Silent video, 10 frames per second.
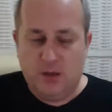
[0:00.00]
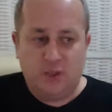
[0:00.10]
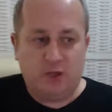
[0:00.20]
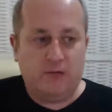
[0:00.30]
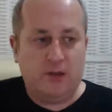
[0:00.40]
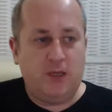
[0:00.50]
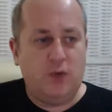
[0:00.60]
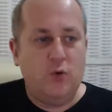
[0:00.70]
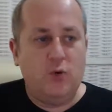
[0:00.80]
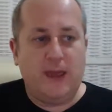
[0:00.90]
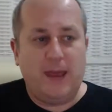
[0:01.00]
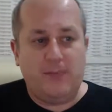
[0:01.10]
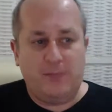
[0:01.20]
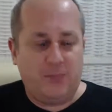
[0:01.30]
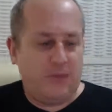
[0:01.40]
Generally, you'll get
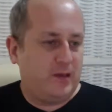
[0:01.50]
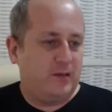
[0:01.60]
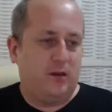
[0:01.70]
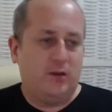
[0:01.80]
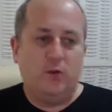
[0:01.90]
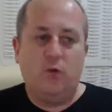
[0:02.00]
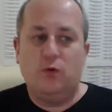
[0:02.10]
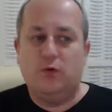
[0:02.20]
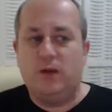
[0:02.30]
things like doors,